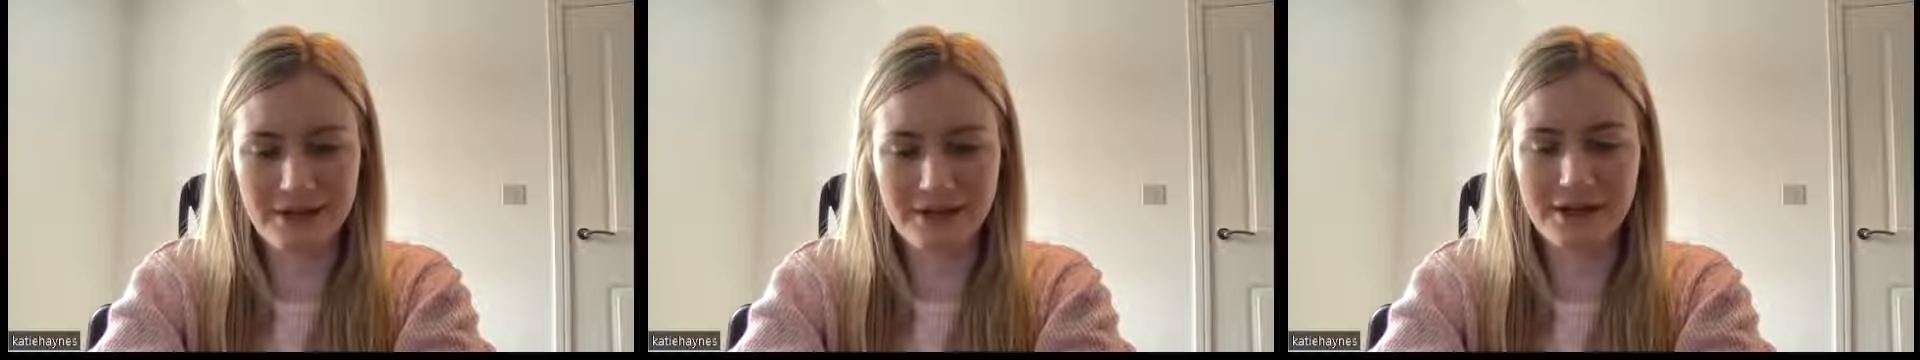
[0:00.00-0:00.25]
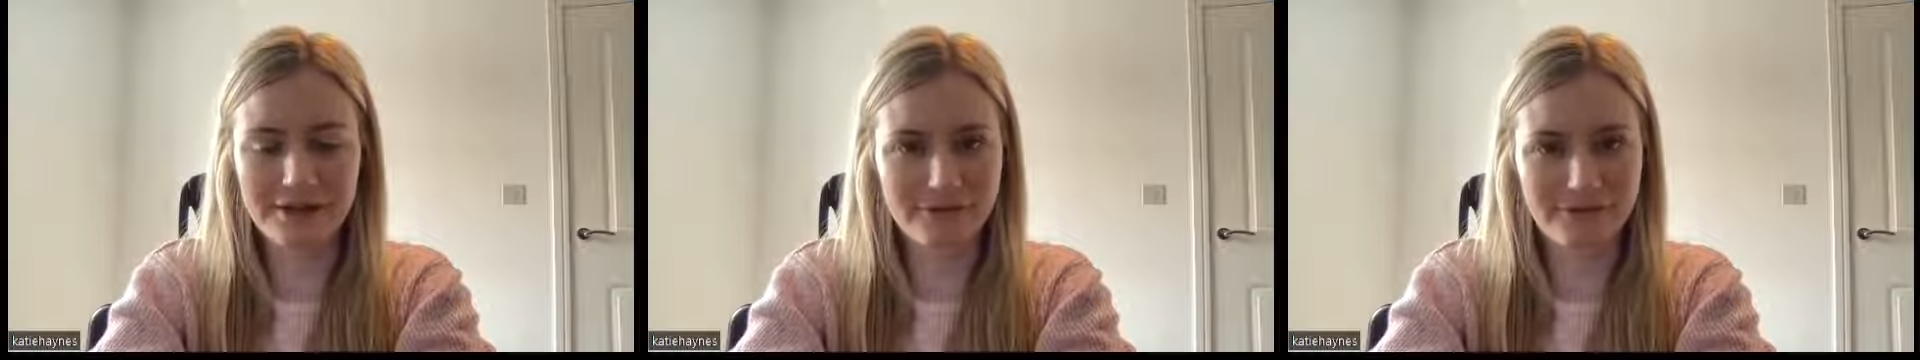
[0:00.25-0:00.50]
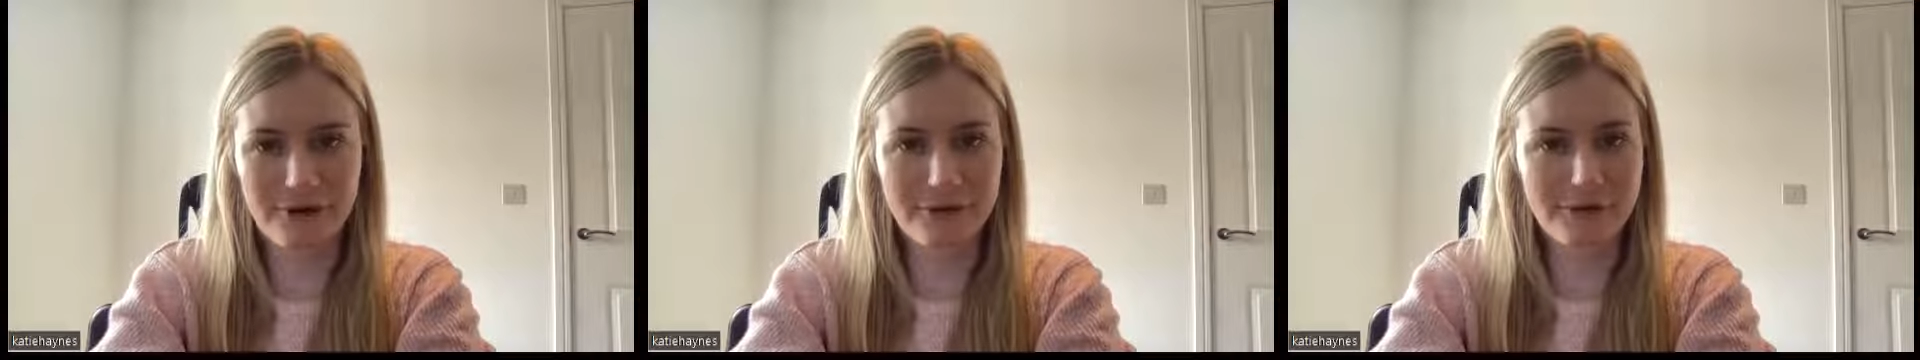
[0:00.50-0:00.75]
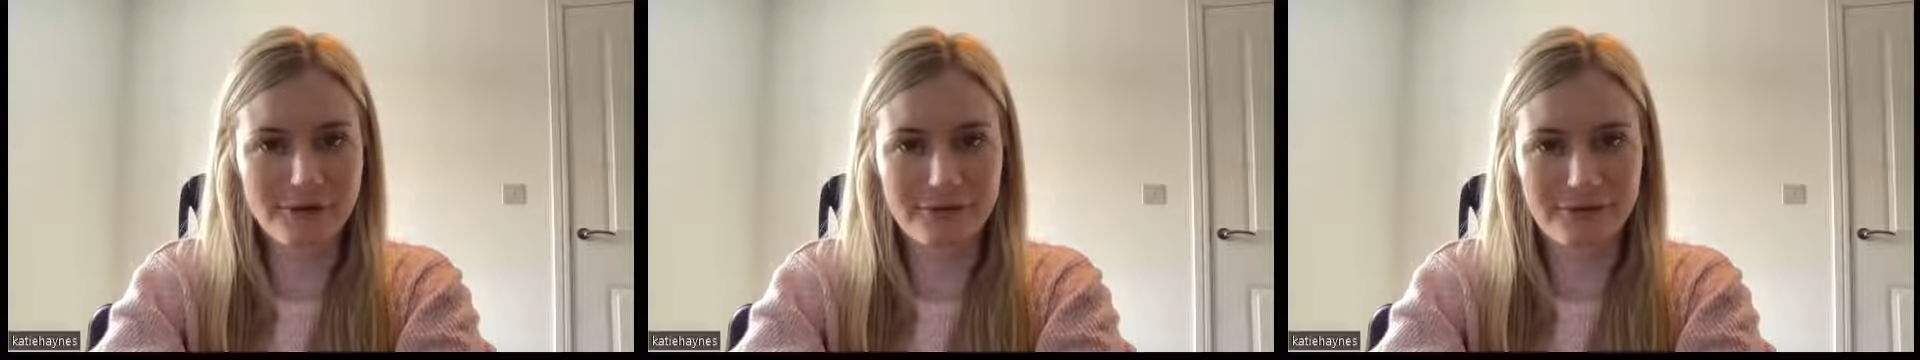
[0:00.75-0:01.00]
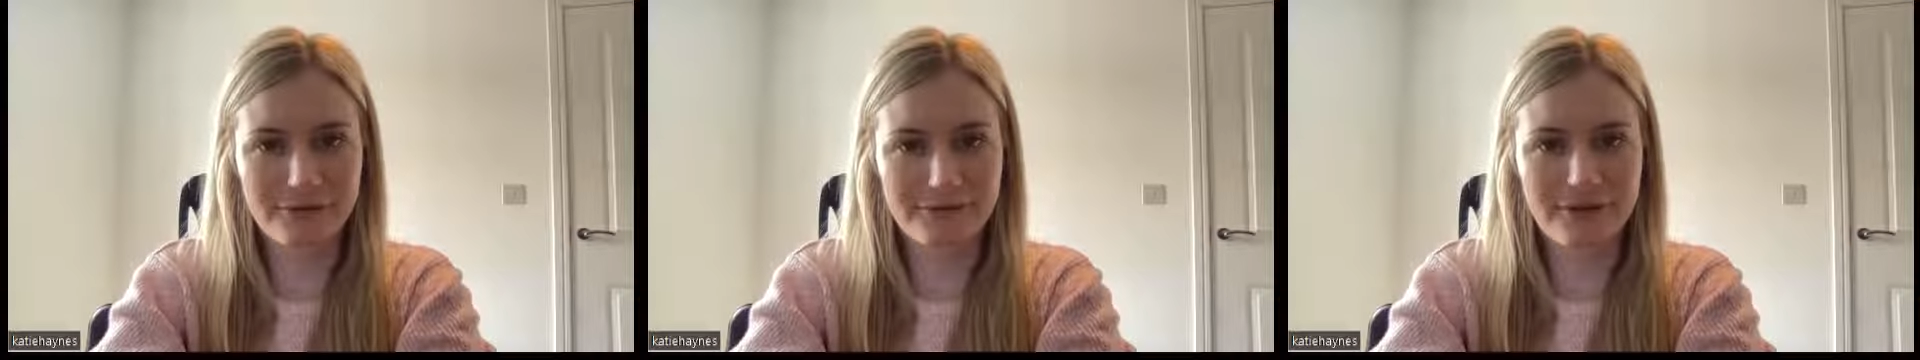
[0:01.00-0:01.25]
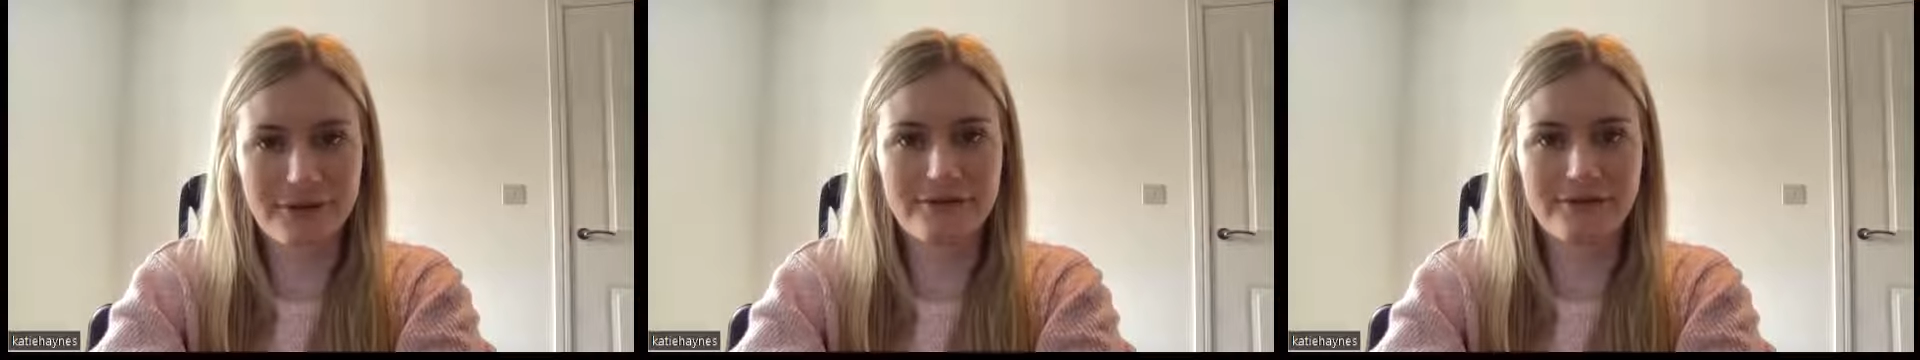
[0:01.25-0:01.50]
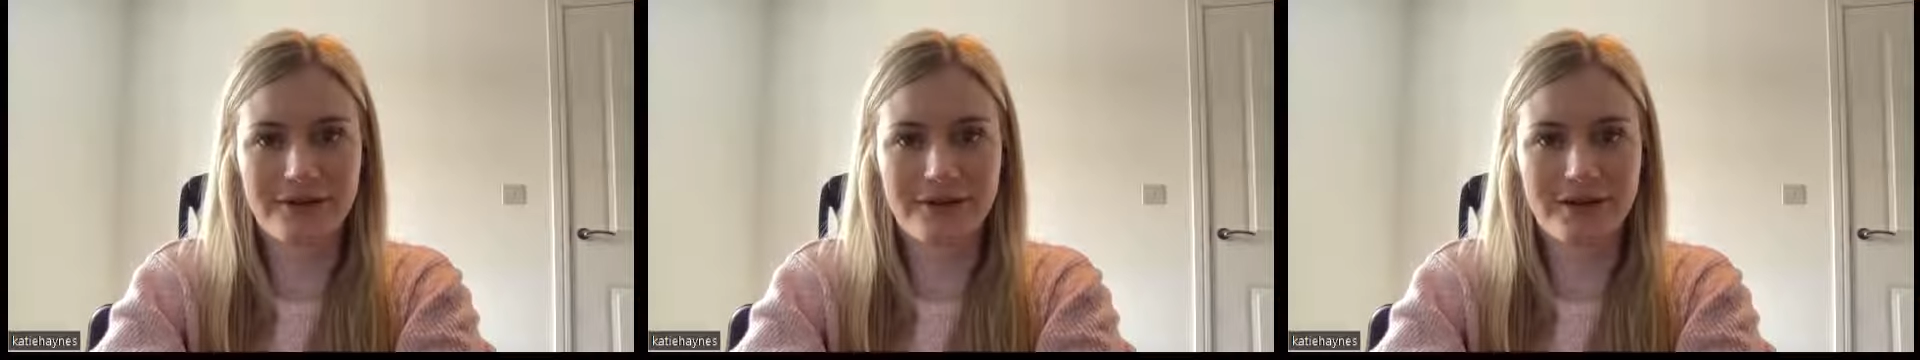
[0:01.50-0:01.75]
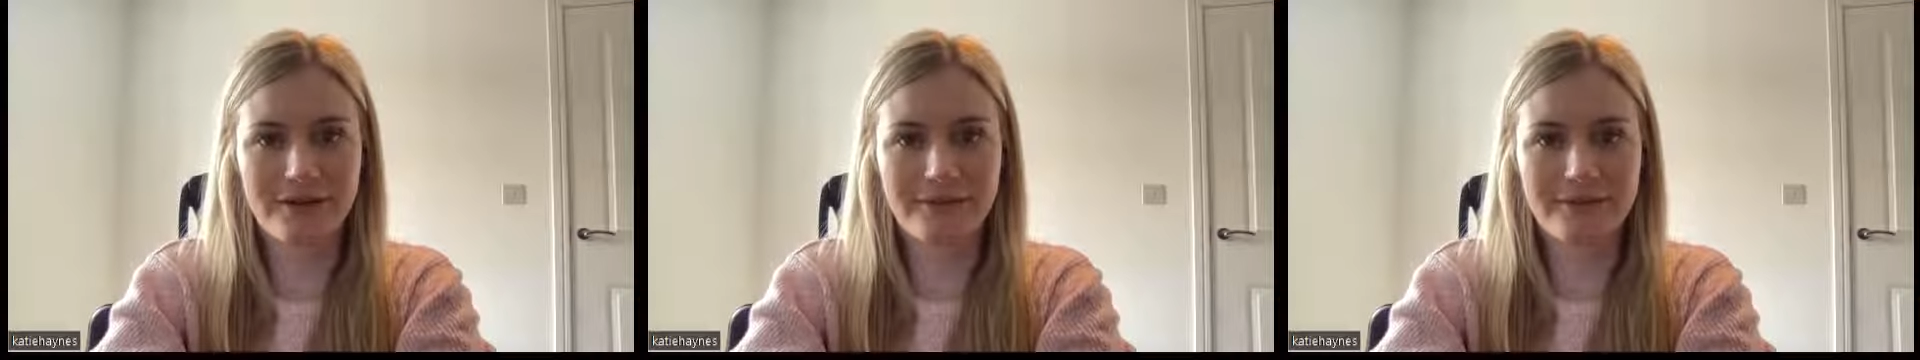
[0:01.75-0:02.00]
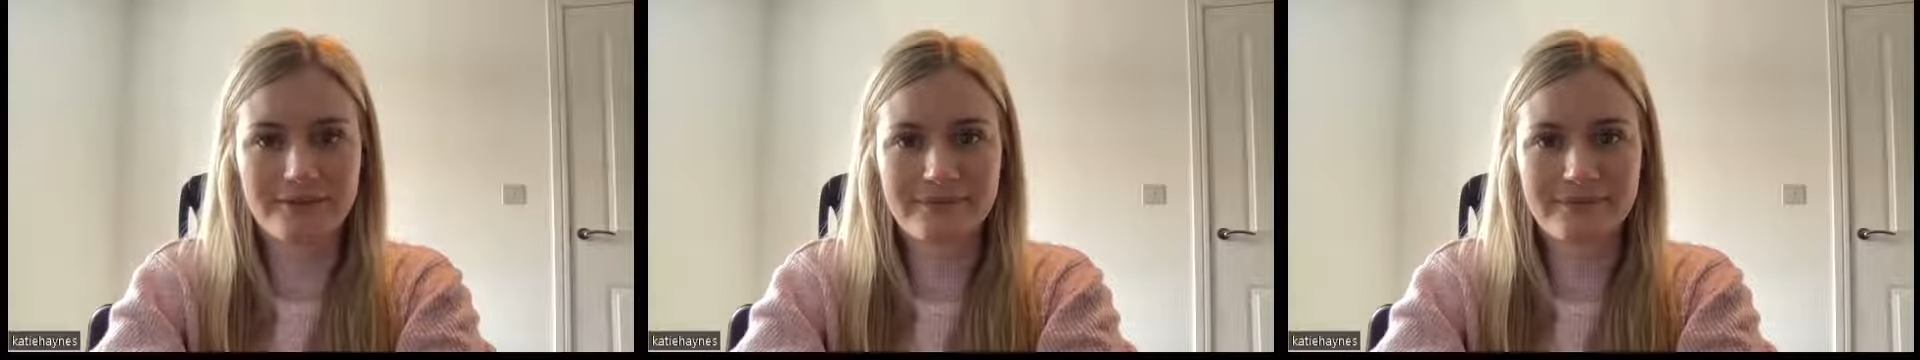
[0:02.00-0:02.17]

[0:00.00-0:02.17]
kind of role over,